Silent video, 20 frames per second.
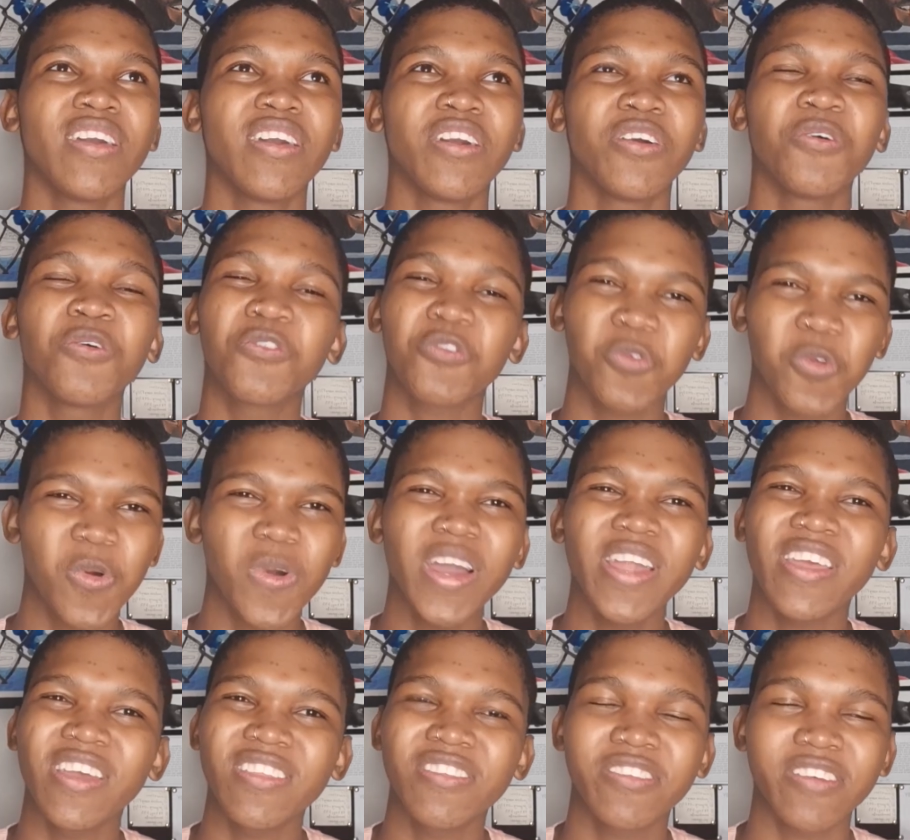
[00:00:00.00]
it was quite
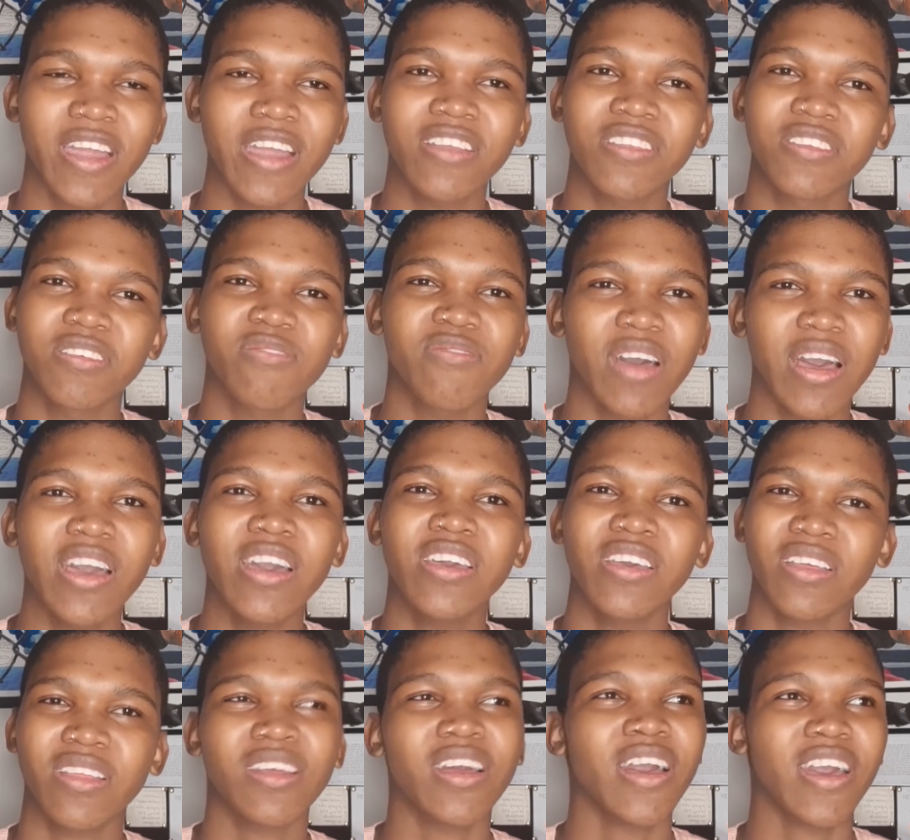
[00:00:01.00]
interactive.
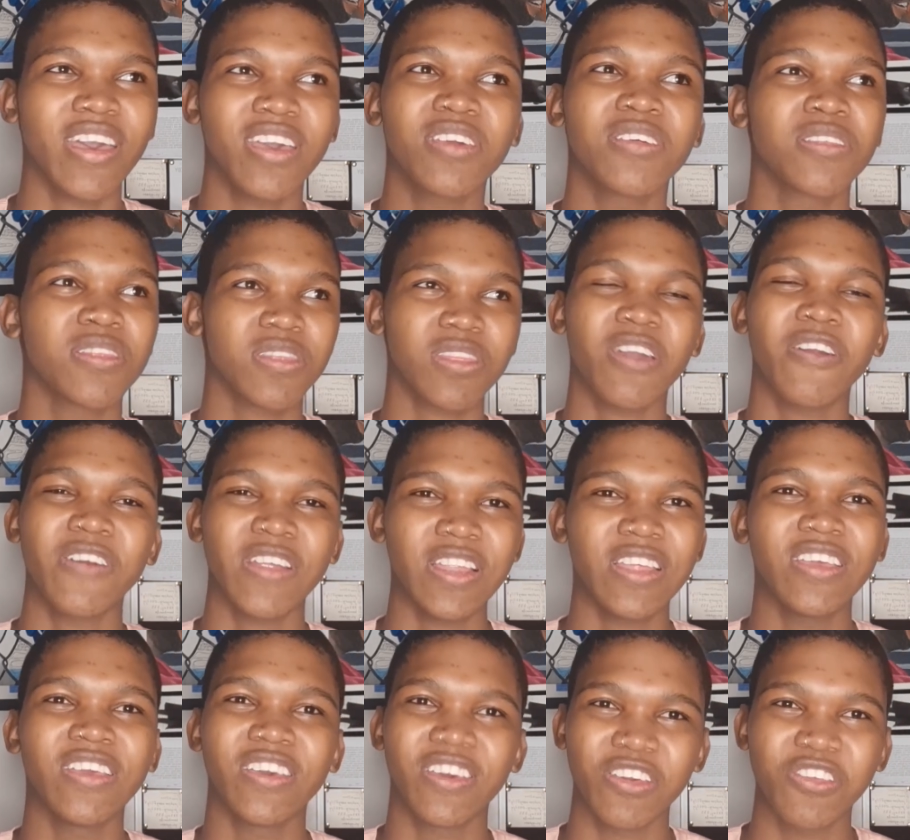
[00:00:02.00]
I
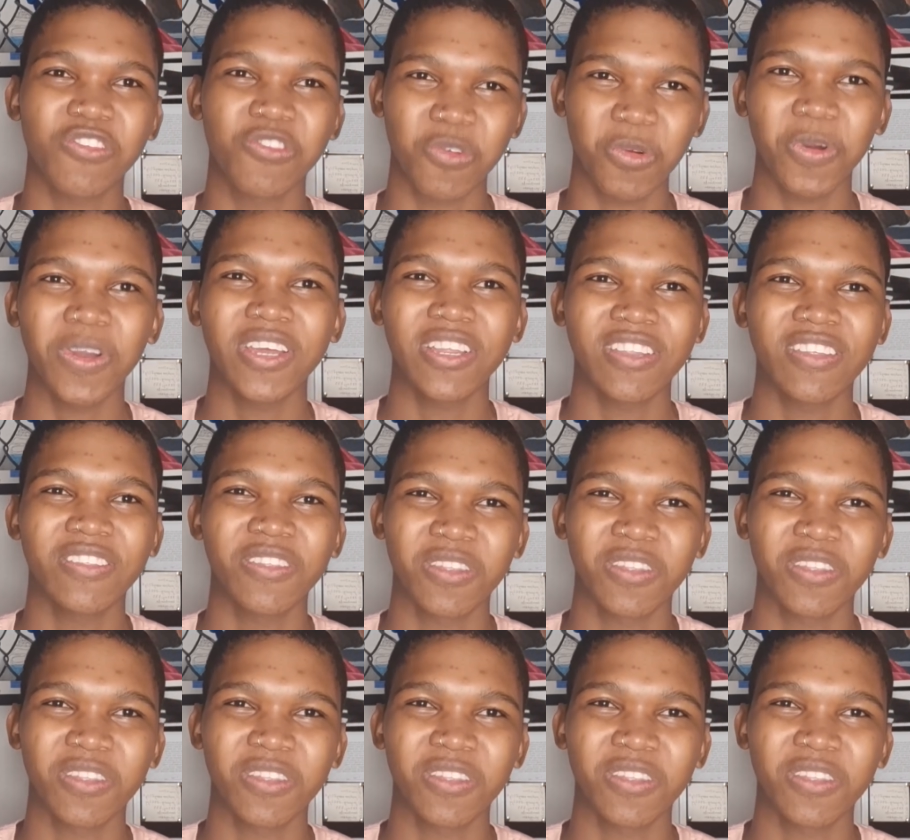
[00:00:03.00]
thoroughly enjoyed